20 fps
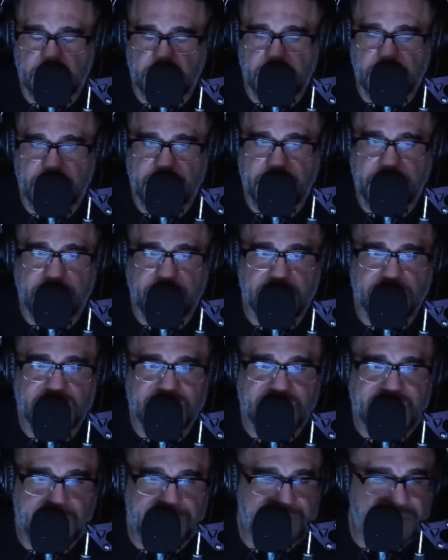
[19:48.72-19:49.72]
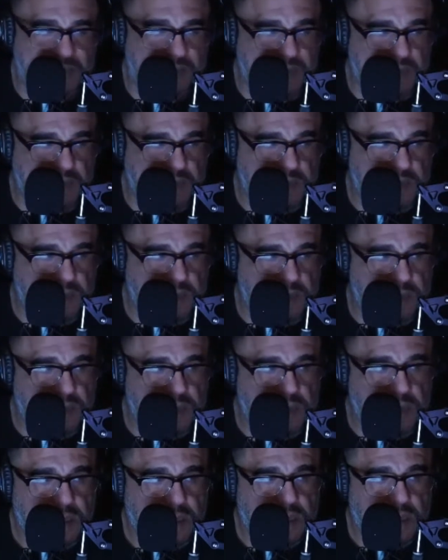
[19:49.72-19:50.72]
And on top of that,
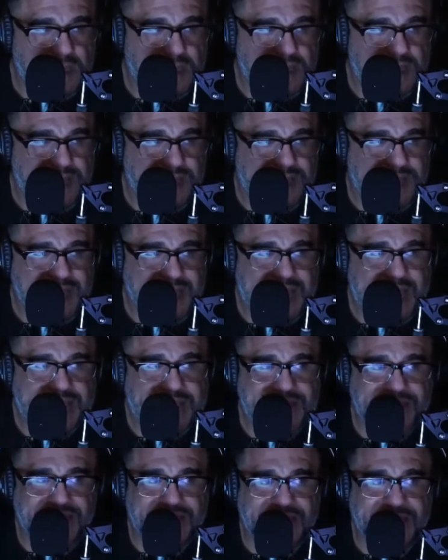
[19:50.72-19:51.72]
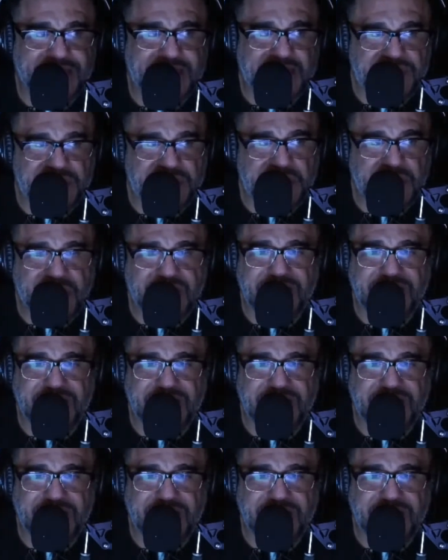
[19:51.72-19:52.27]
he had the leather